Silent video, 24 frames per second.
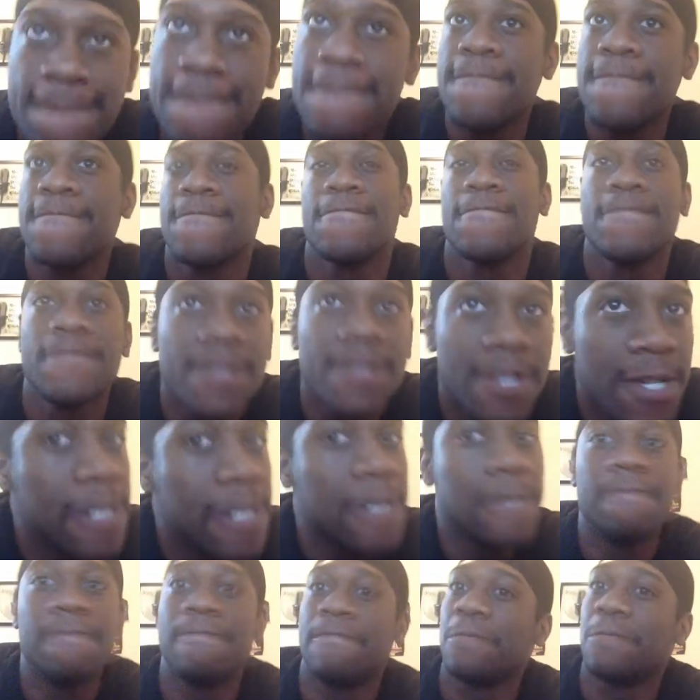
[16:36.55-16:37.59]
Niggas thought
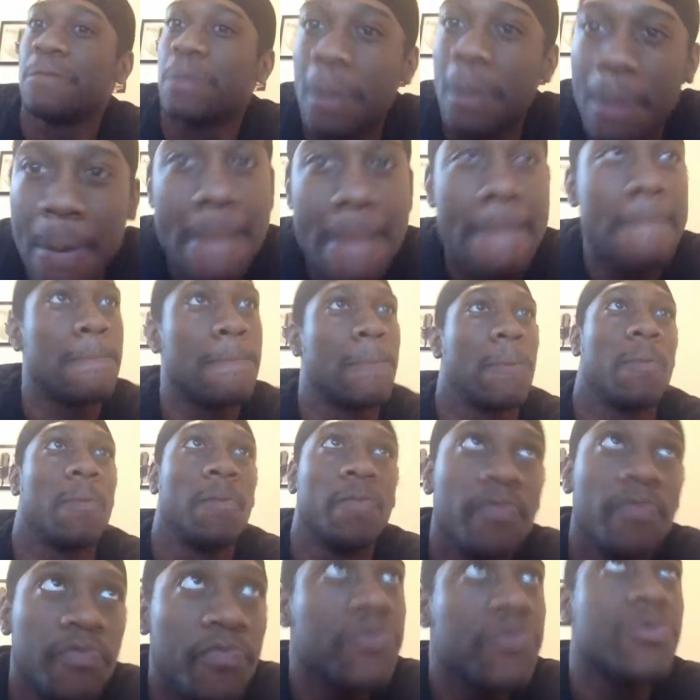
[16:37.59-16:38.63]
it was gone, but hold
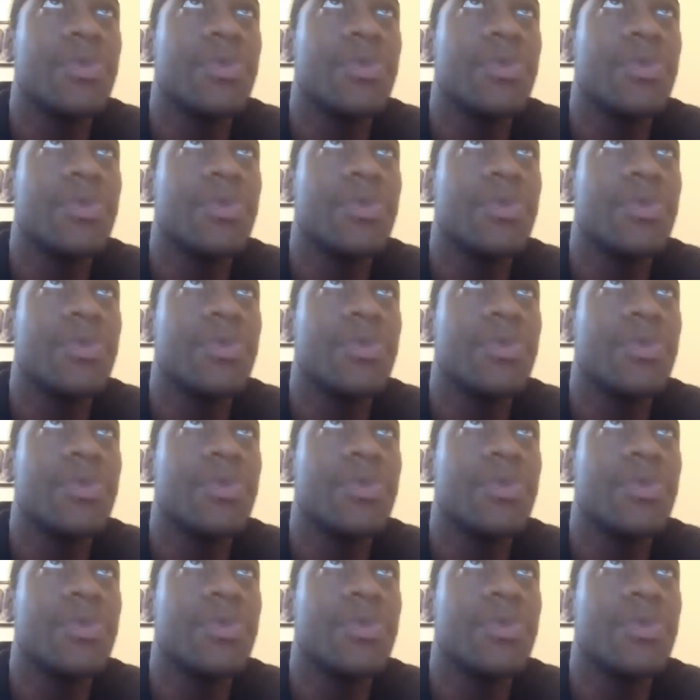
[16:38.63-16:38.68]
up.